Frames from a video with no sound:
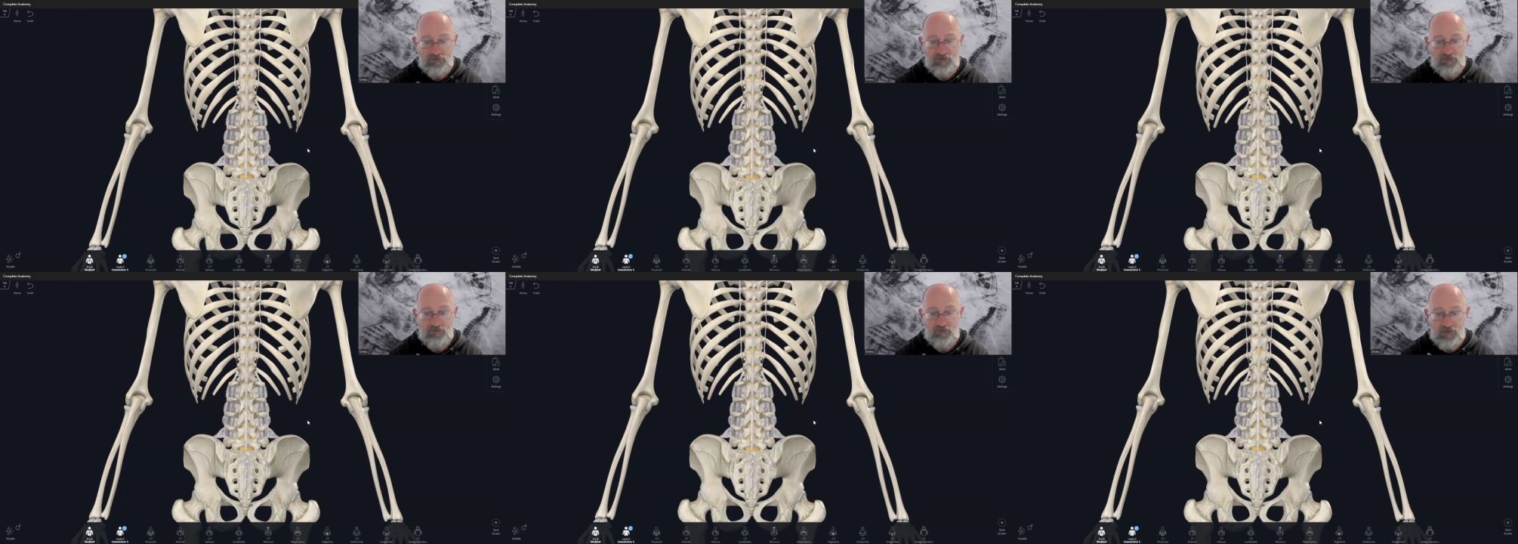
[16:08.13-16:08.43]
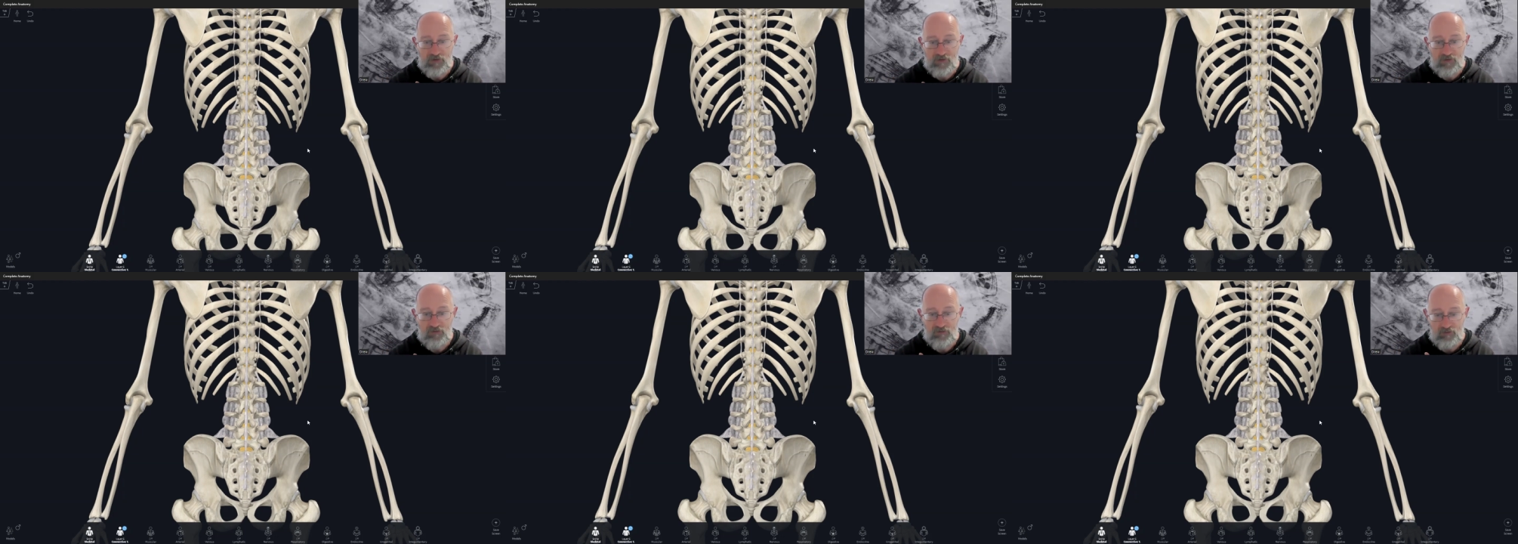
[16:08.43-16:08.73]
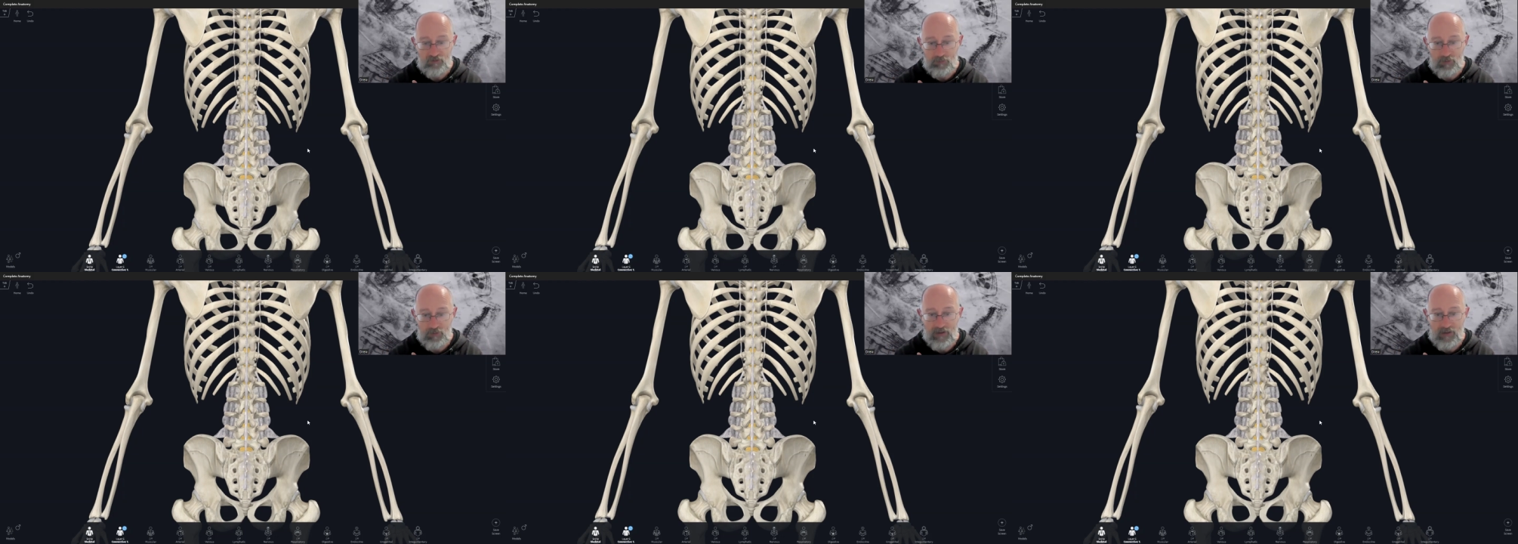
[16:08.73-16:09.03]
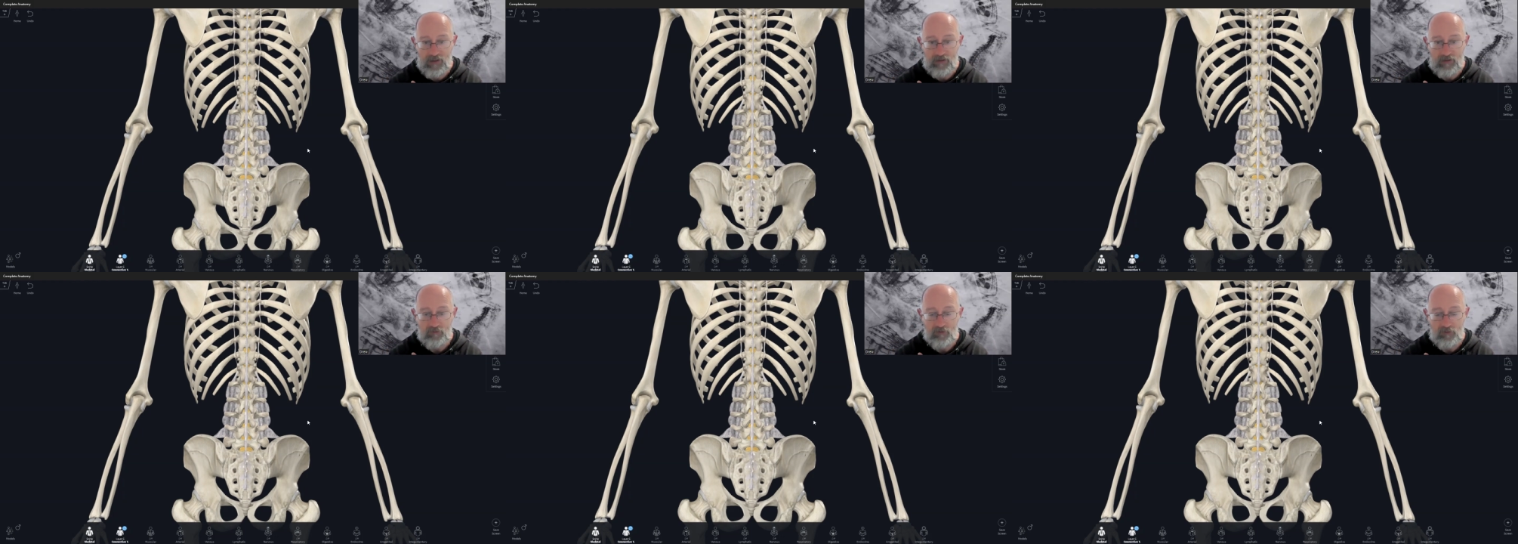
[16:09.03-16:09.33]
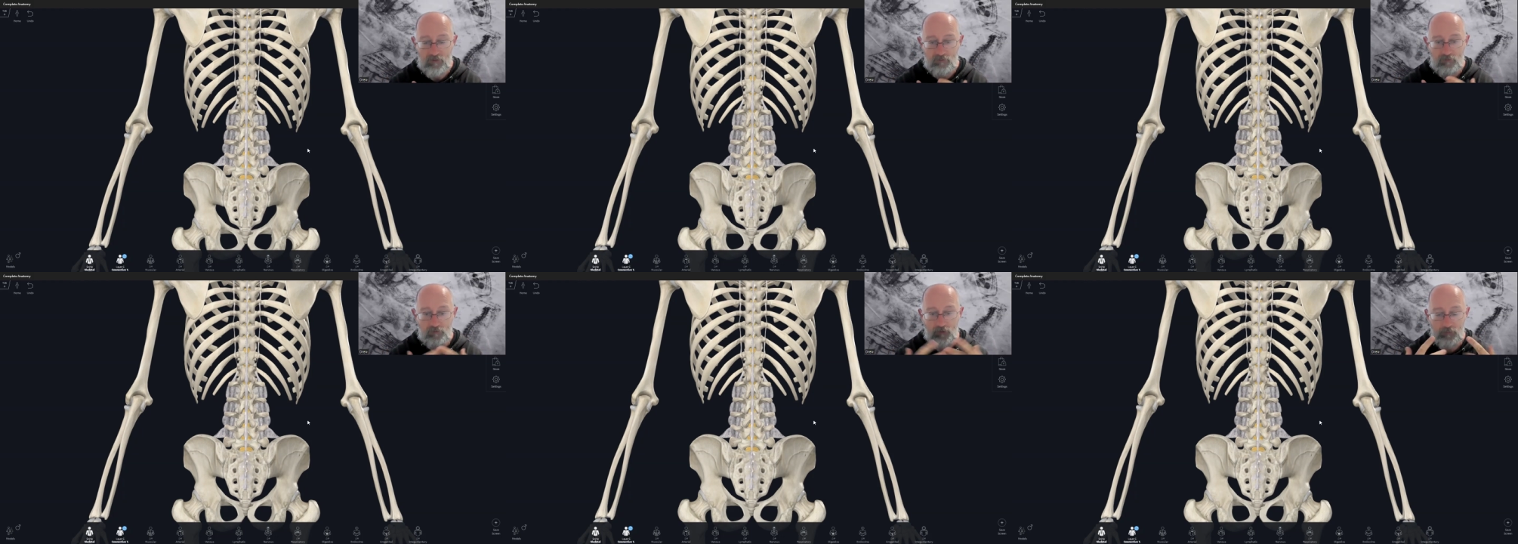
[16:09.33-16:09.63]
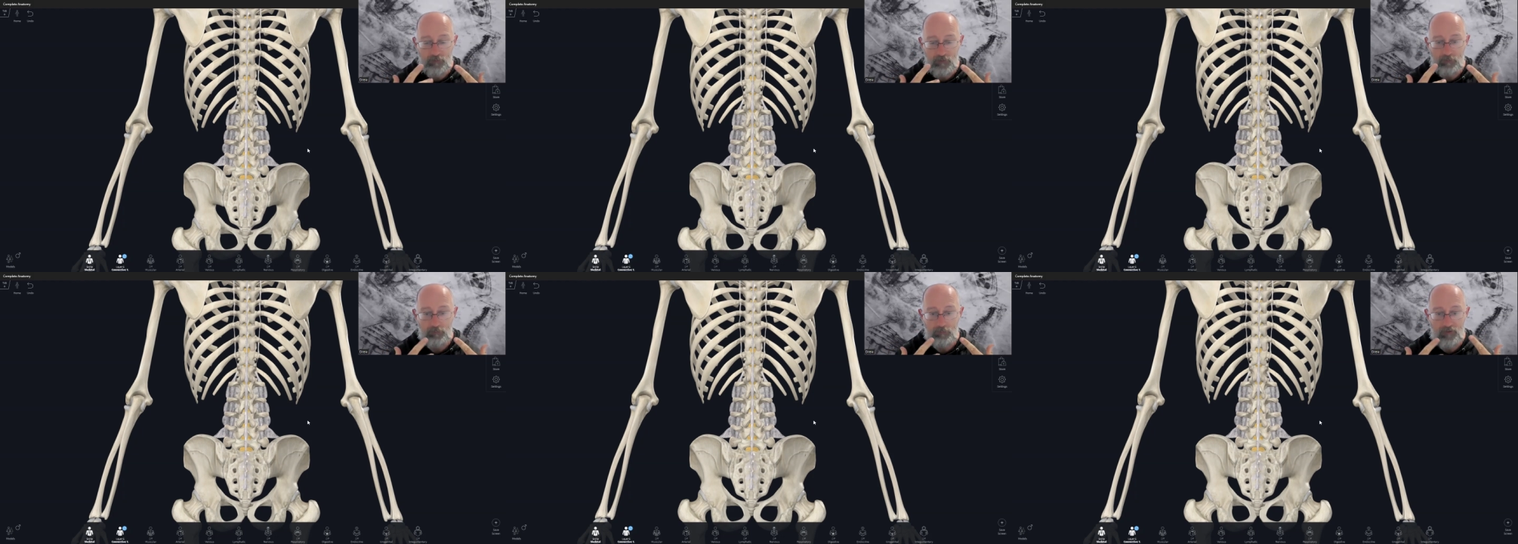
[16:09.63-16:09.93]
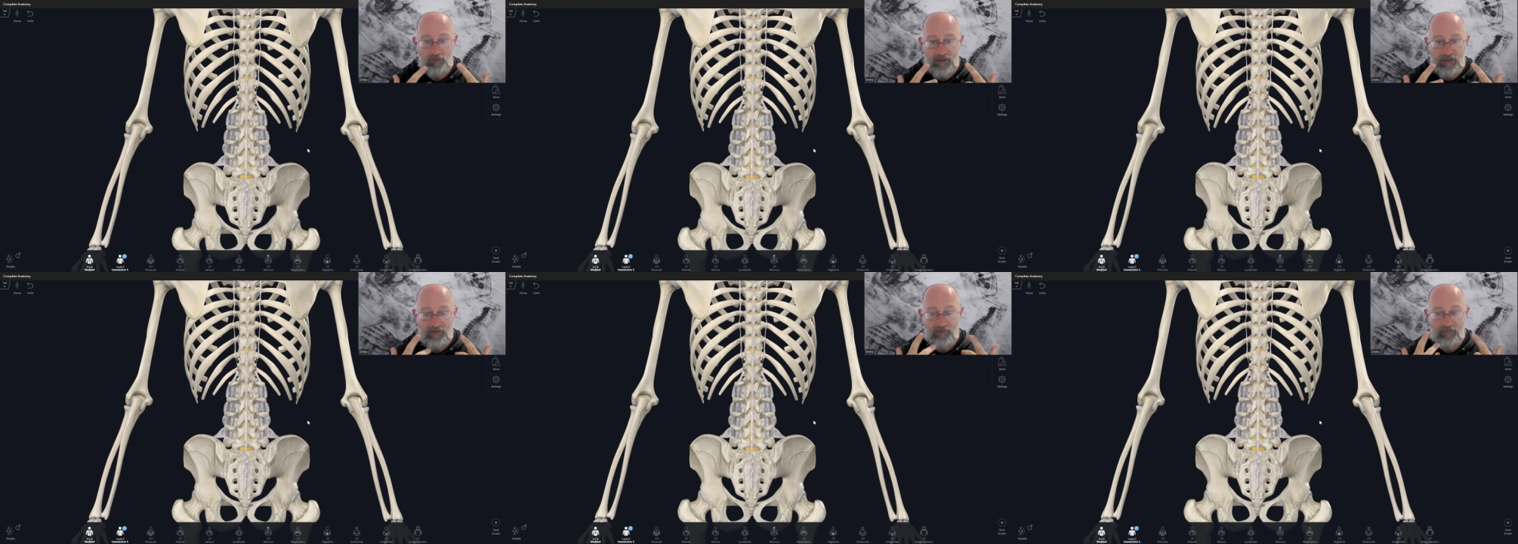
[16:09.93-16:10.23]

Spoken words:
the feelings of pain from the brain,